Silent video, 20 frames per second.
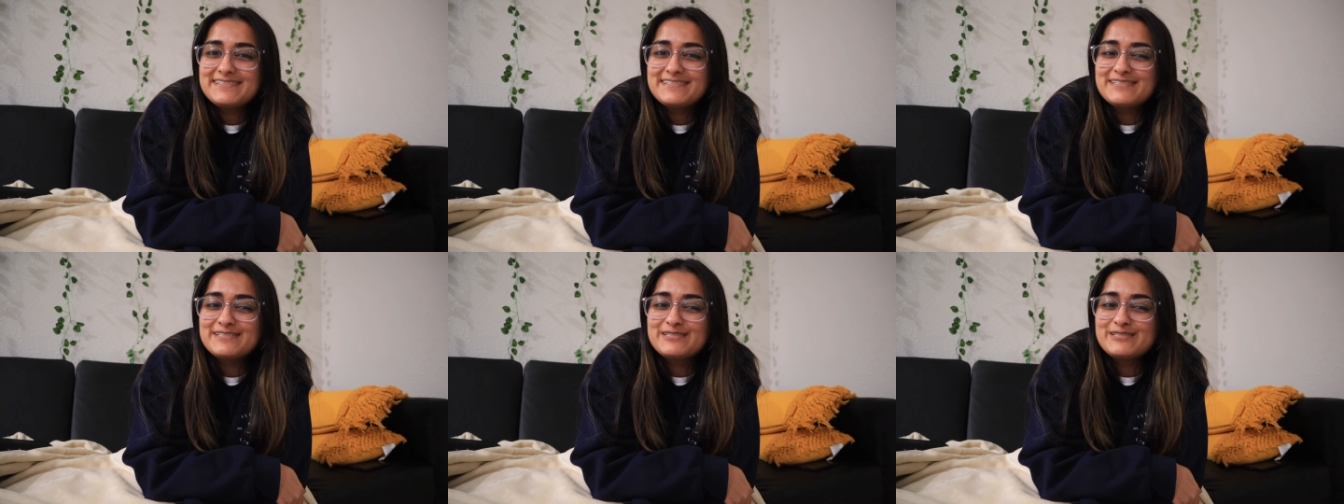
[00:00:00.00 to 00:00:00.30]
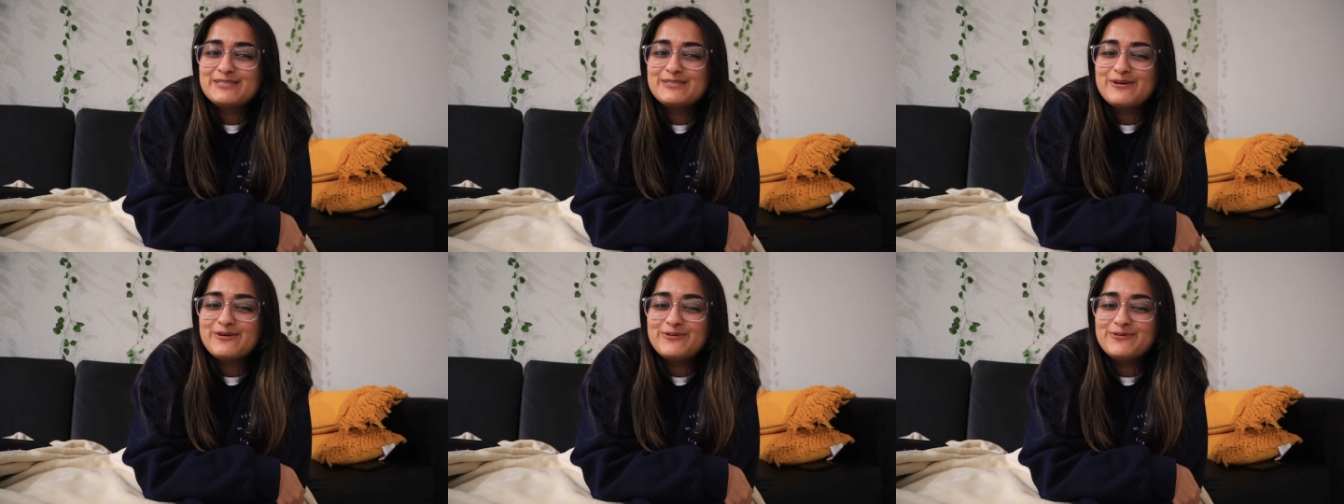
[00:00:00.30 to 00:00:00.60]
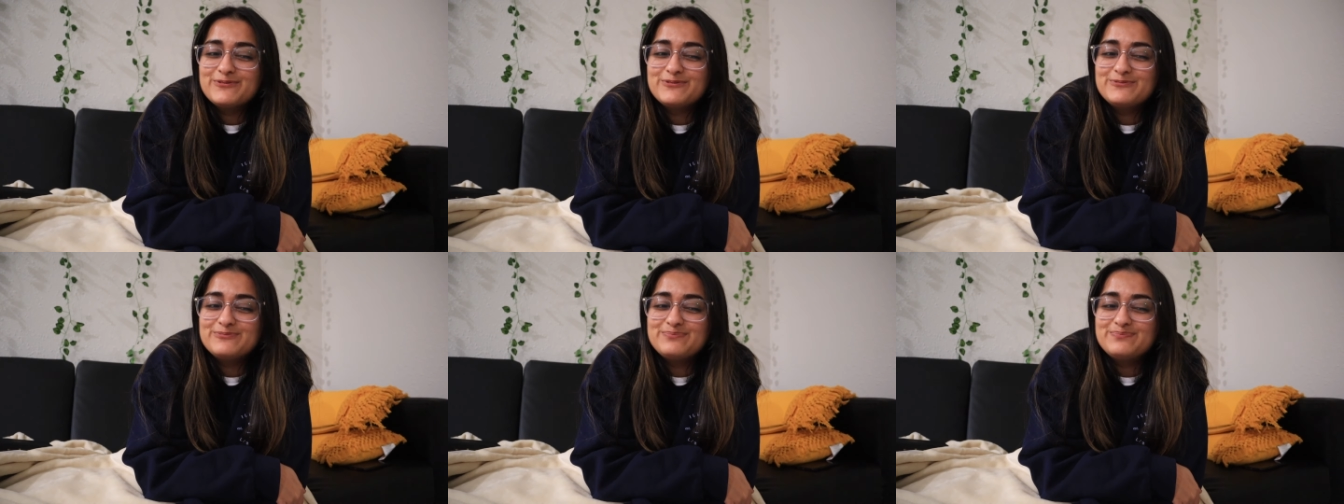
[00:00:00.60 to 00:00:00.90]

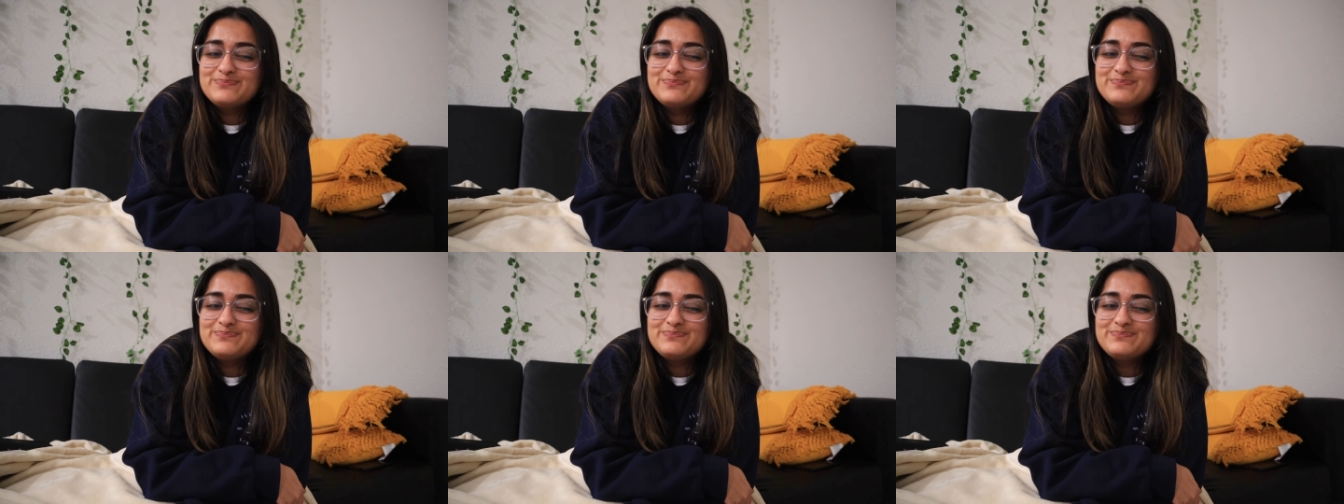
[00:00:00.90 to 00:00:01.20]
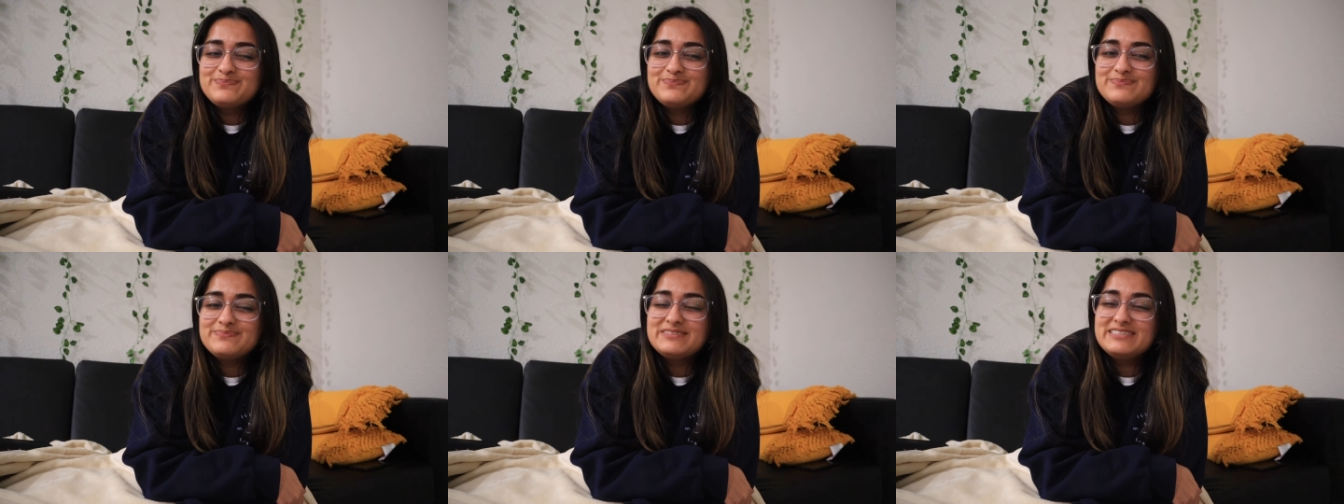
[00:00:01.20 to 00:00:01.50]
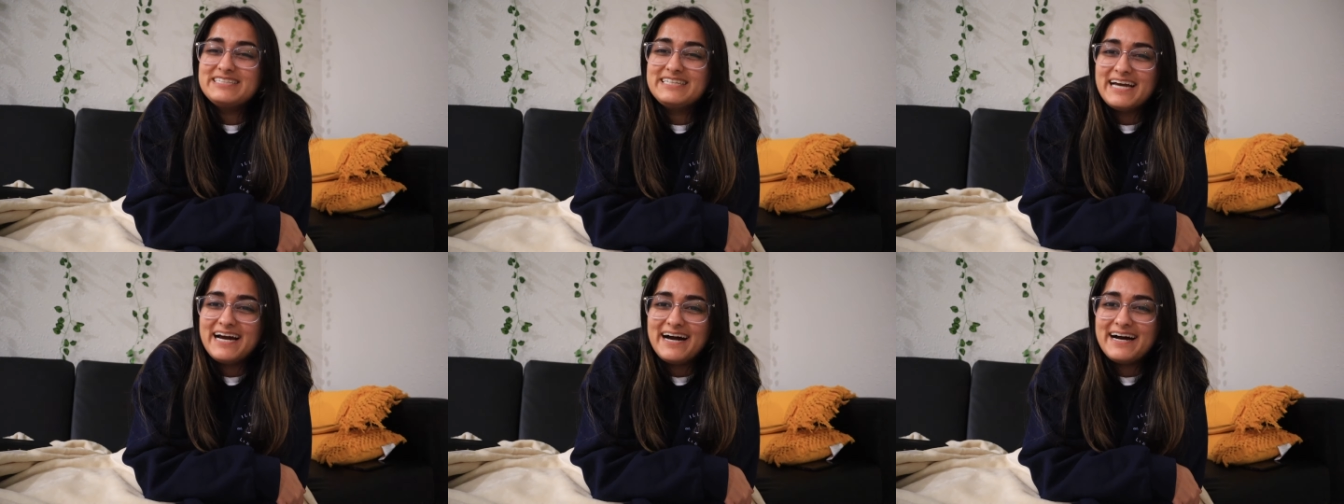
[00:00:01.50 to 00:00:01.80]
So,
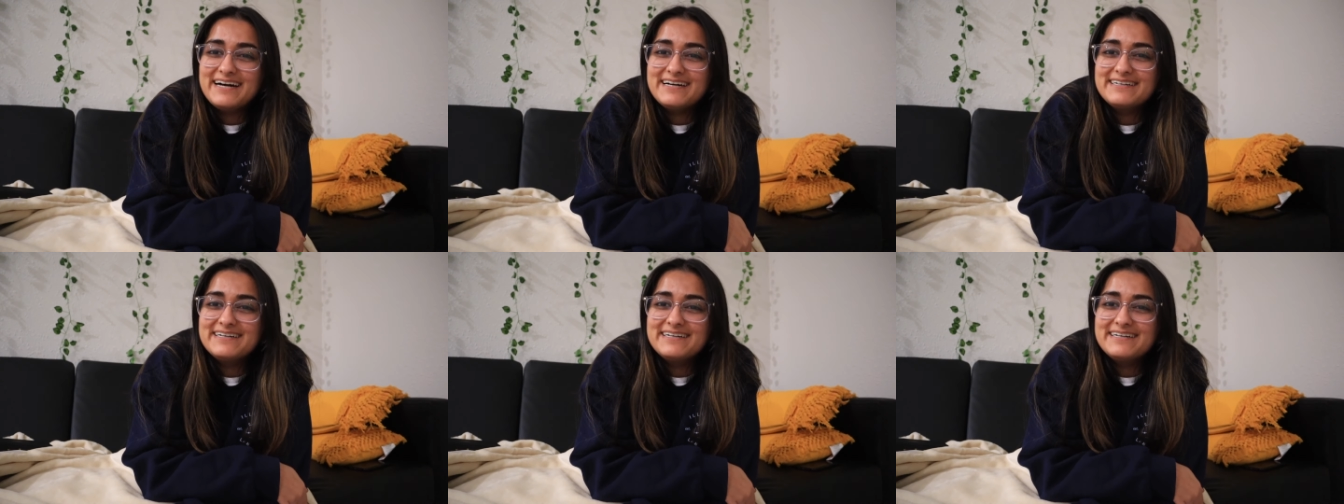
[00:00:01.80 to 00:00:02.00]
yeah.